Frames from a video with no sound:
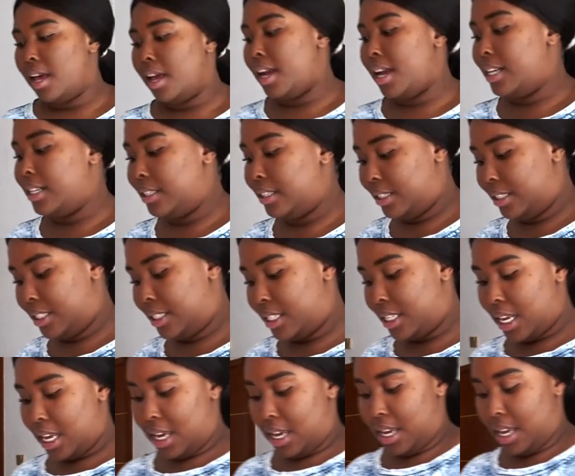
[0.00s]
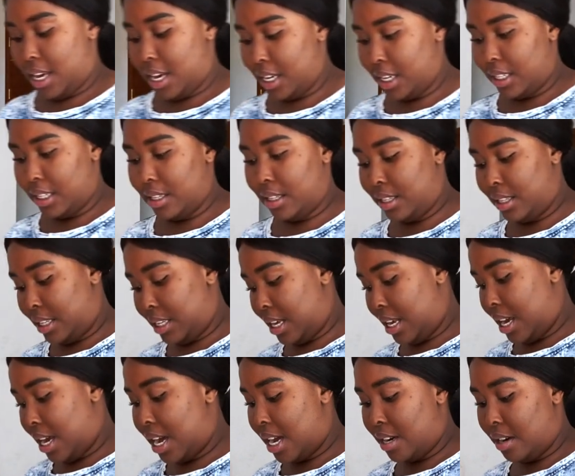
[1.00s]
here's the
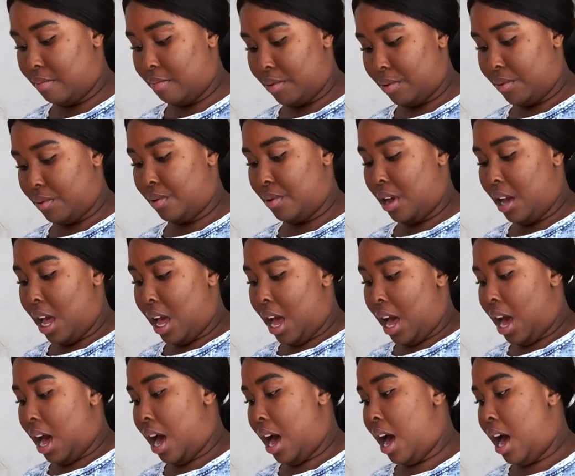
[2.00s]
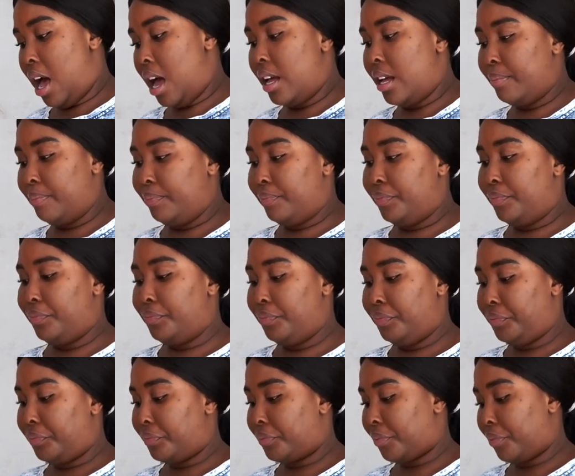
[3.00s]
tea, honey boo. I don't
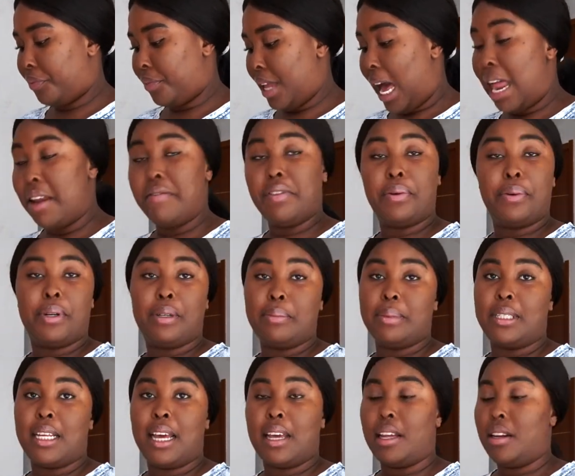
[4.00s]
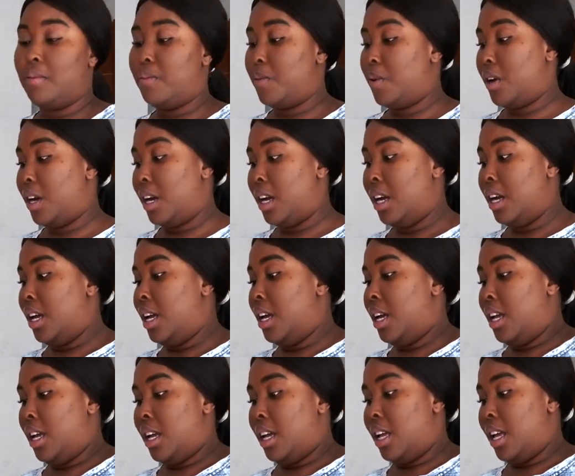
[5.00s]
even know what I'm saying anymore.
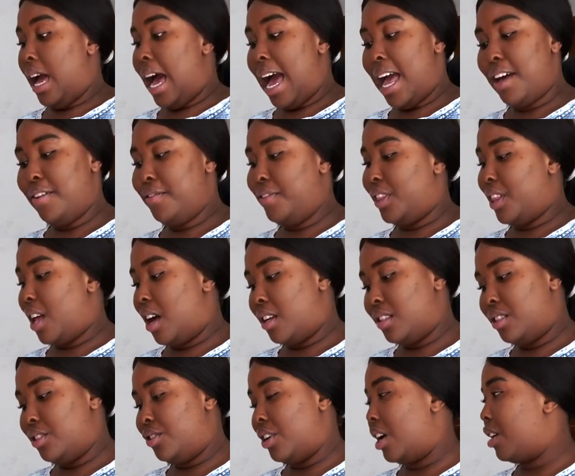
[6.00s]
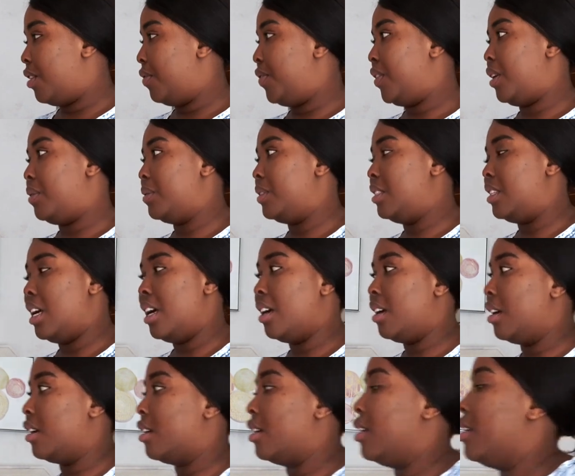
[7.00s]
I have lost track of what I was
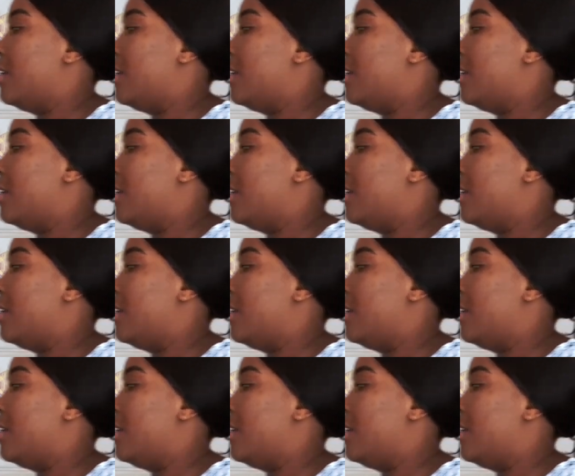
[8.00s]
saying,